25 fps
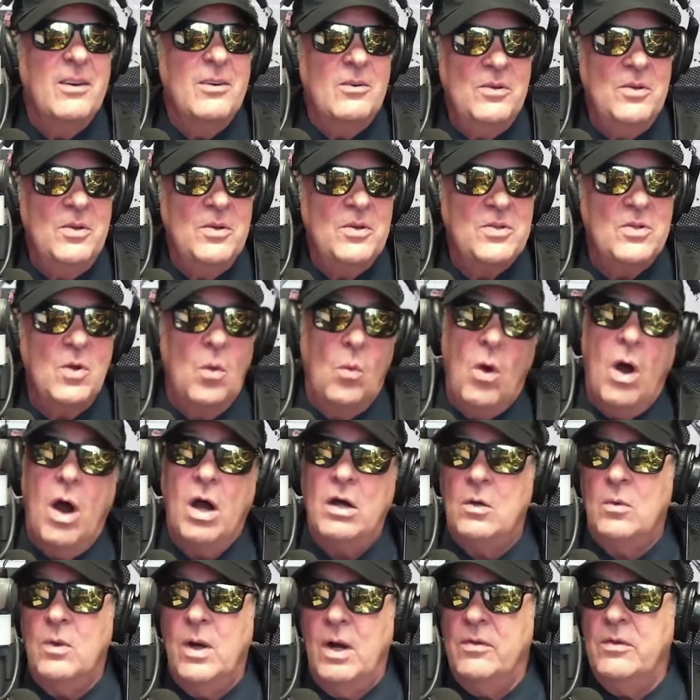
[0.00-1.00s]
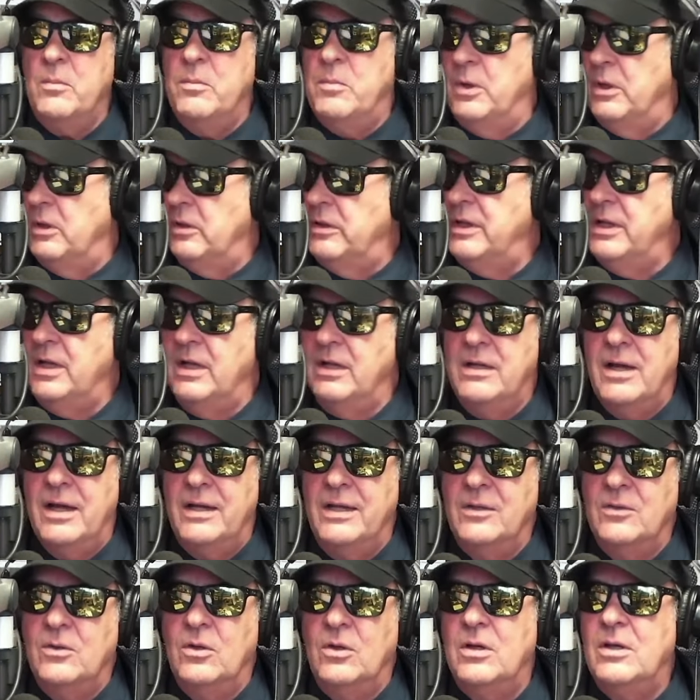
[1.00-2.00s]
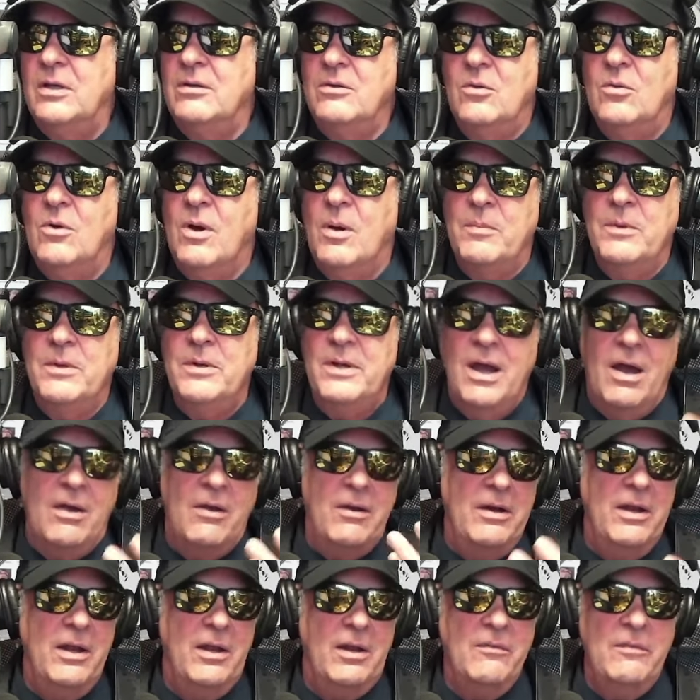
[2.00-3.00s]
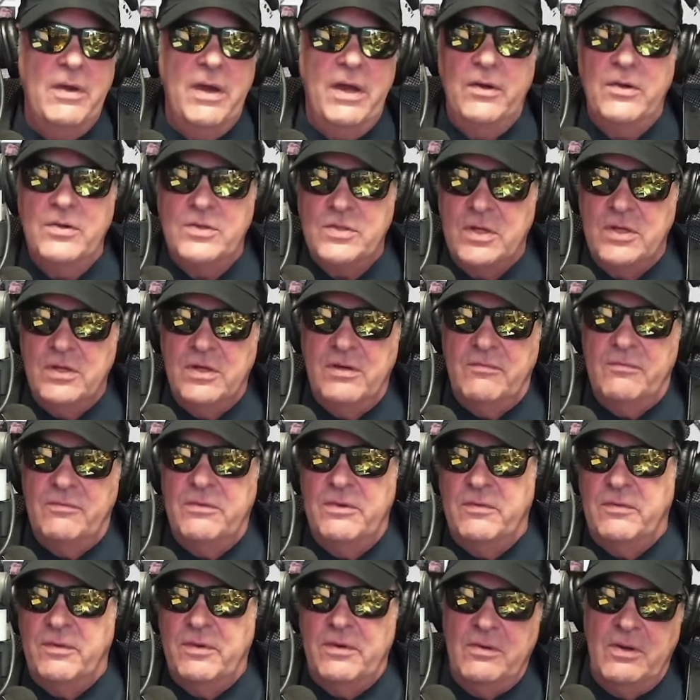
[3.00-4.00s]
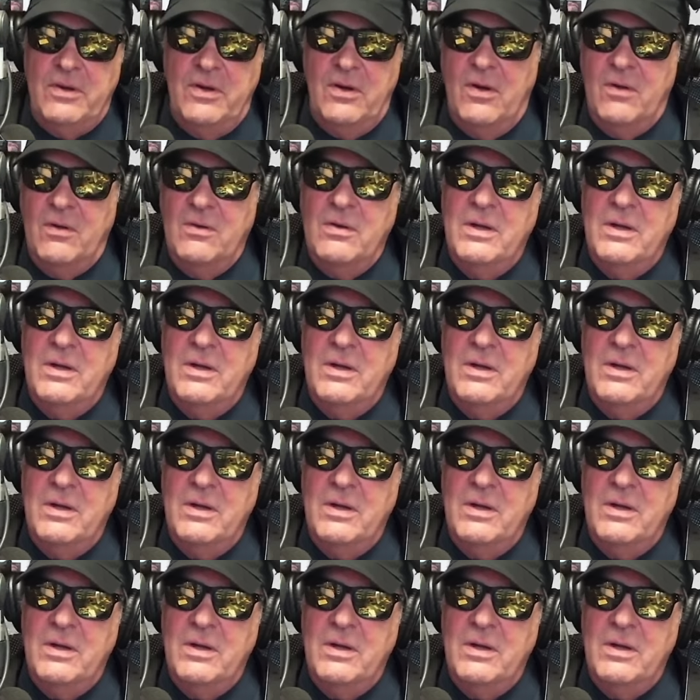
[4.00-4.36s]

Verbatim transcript: used to walk around the building and kind of look and go up and down in elevators and different, you know,